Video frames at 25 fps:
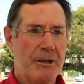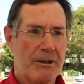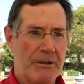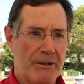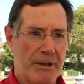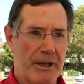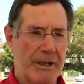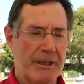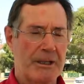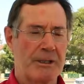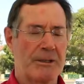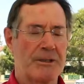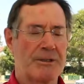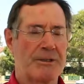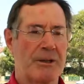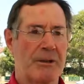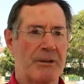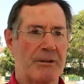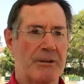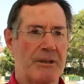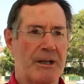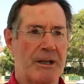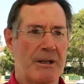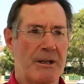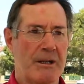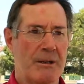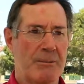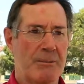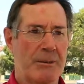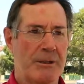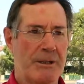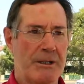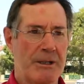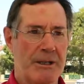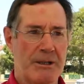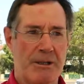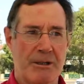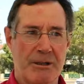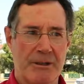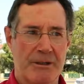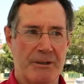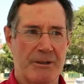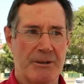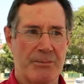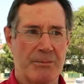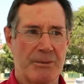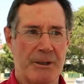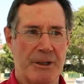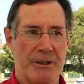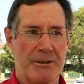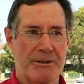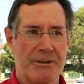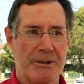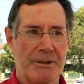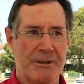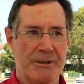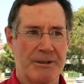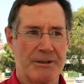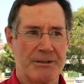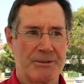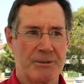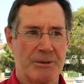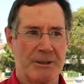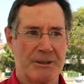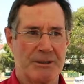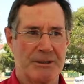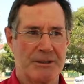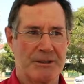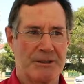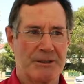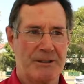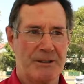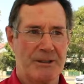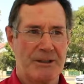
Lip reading: they can soak that up and they're higher in protein as well.